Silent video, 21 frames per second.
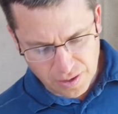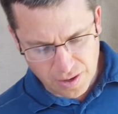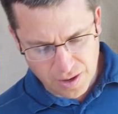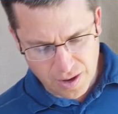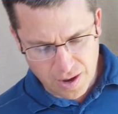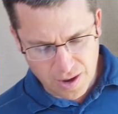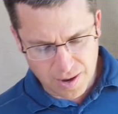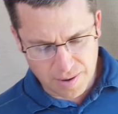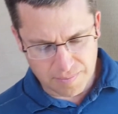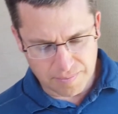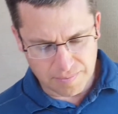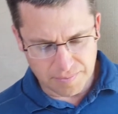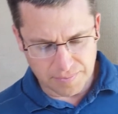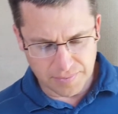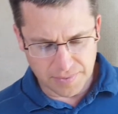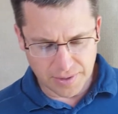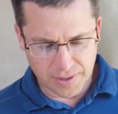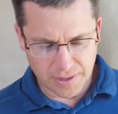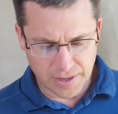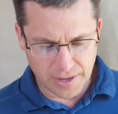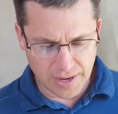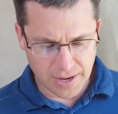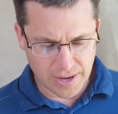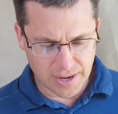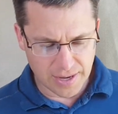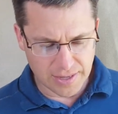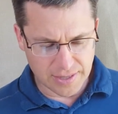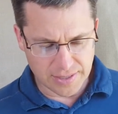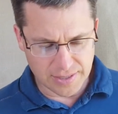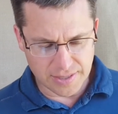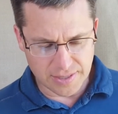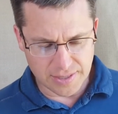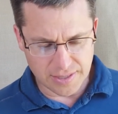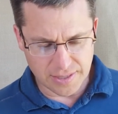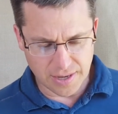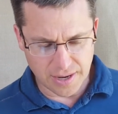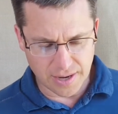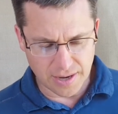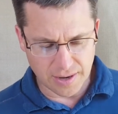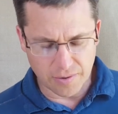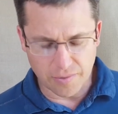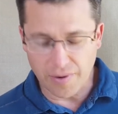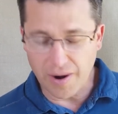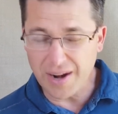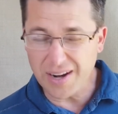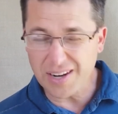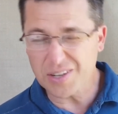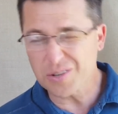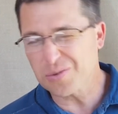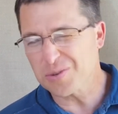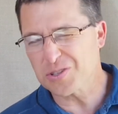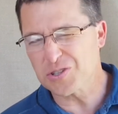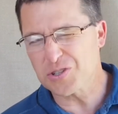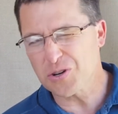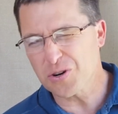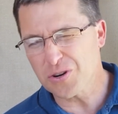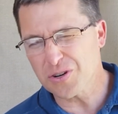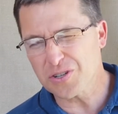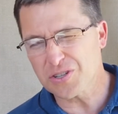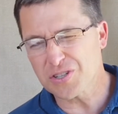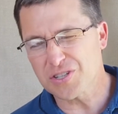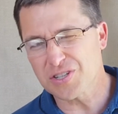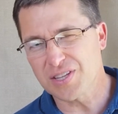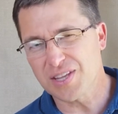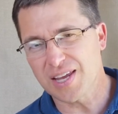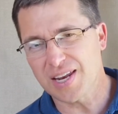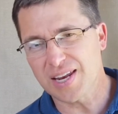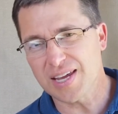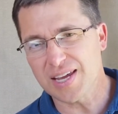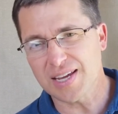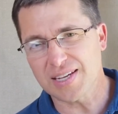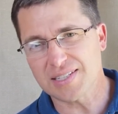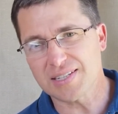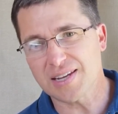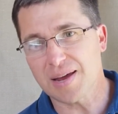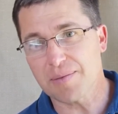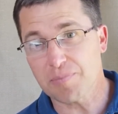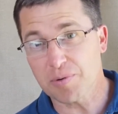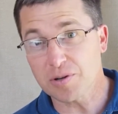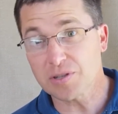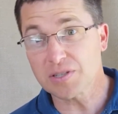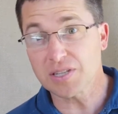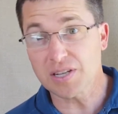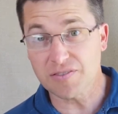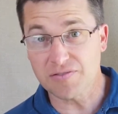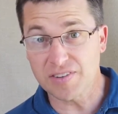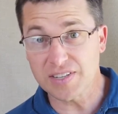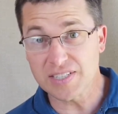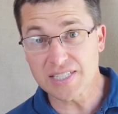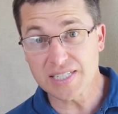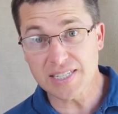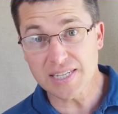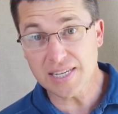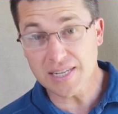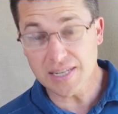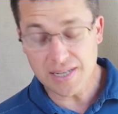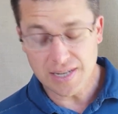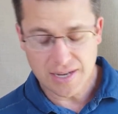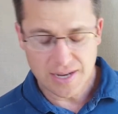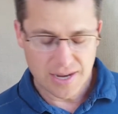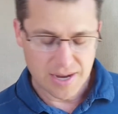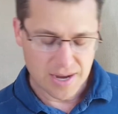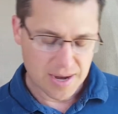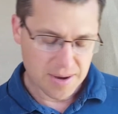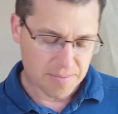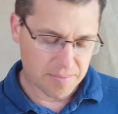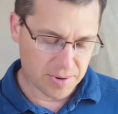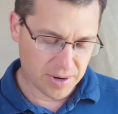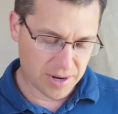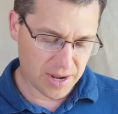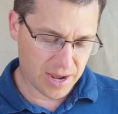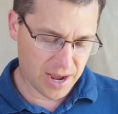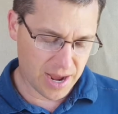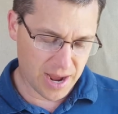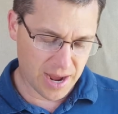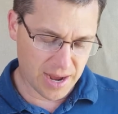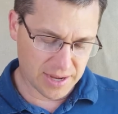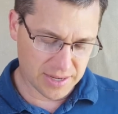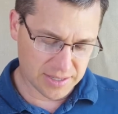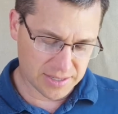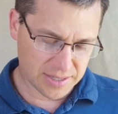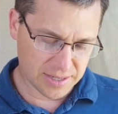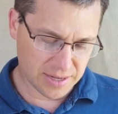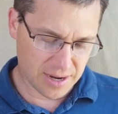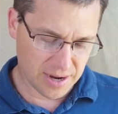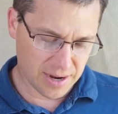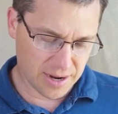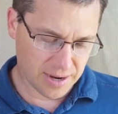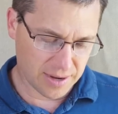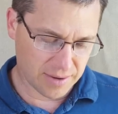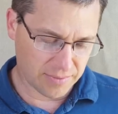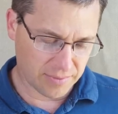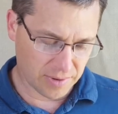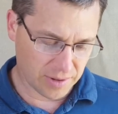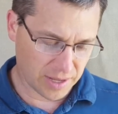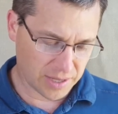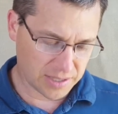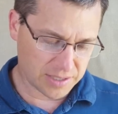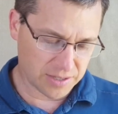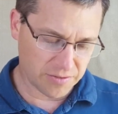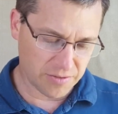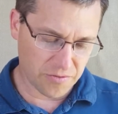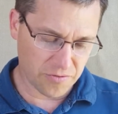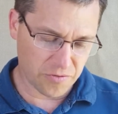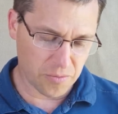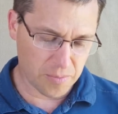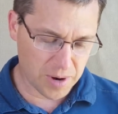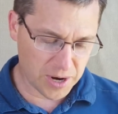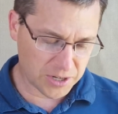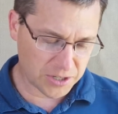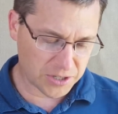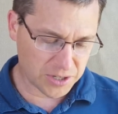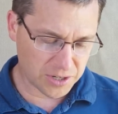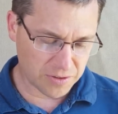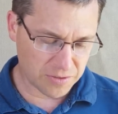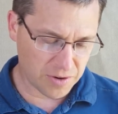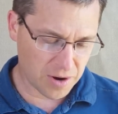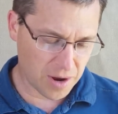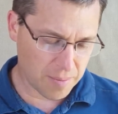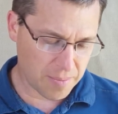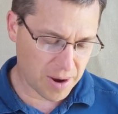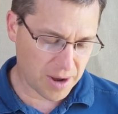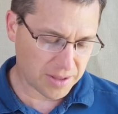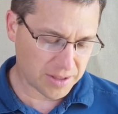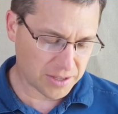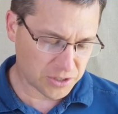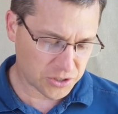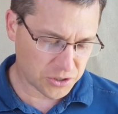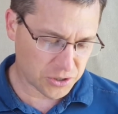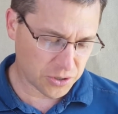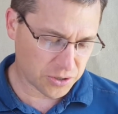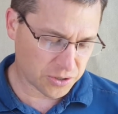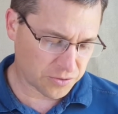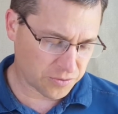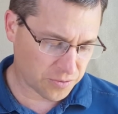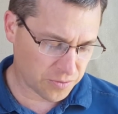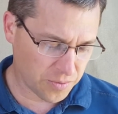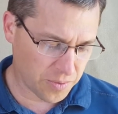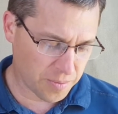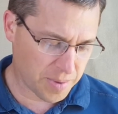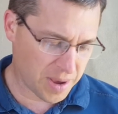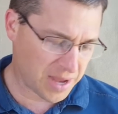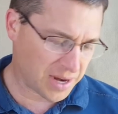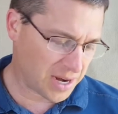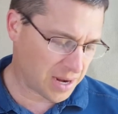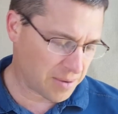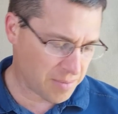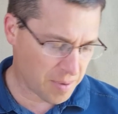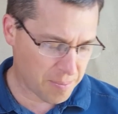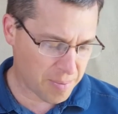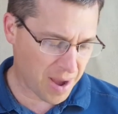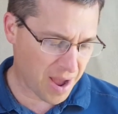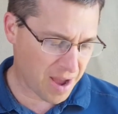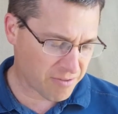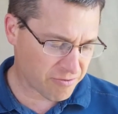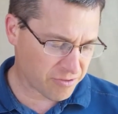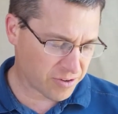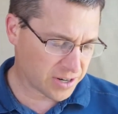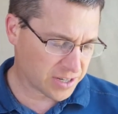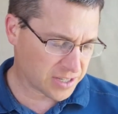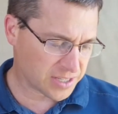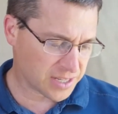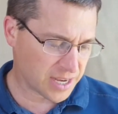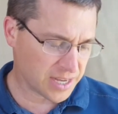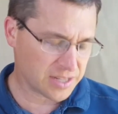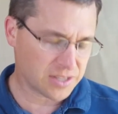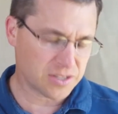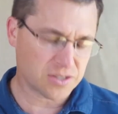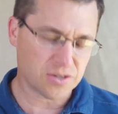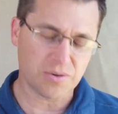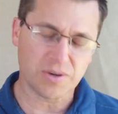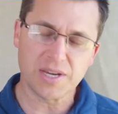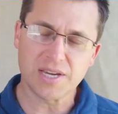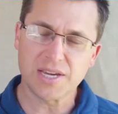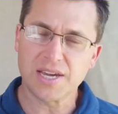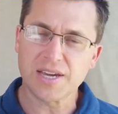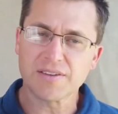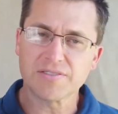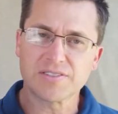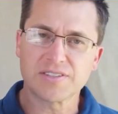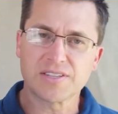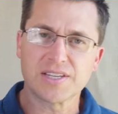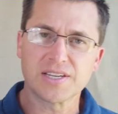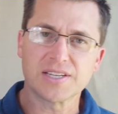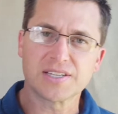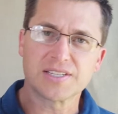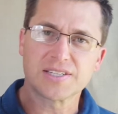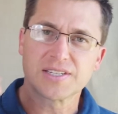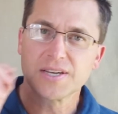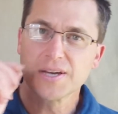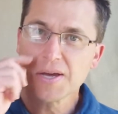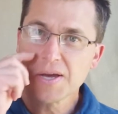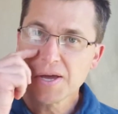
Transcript: Um, is uh, writing to a church that he has not personally visited, but he has uh, lots of information about this church from a man named Epaphras. And so he gives this